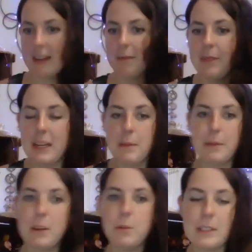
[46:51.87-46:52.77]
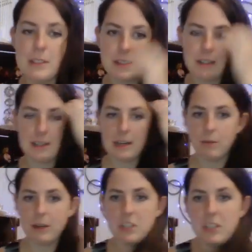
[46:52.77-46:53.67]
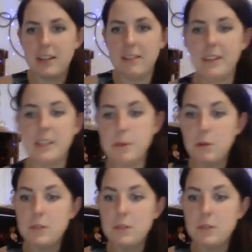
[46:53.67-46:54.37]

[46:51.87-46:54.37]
anybody who wants to not watch it on Facebook,